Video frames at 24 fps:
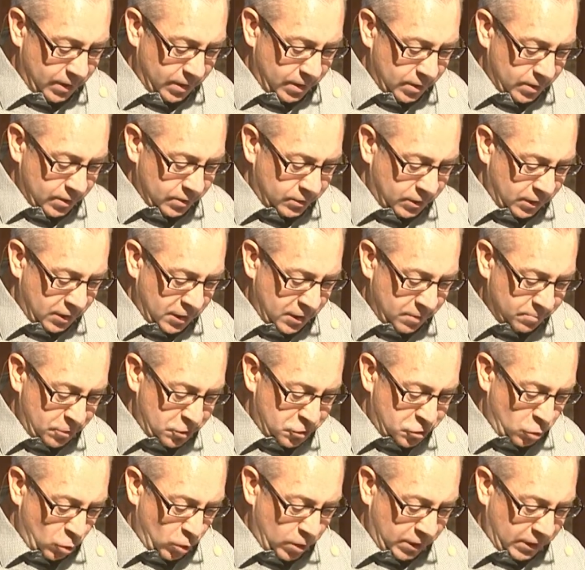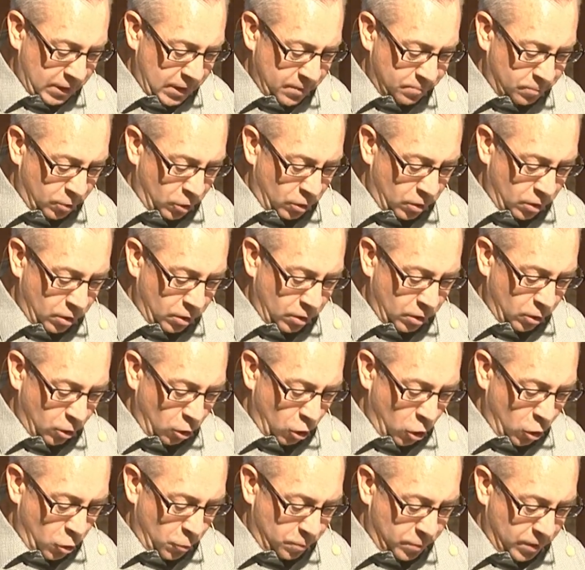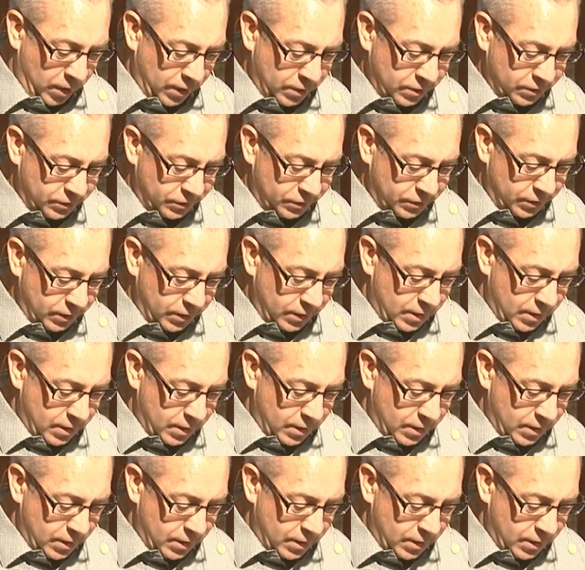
To him the doorkeeper opens,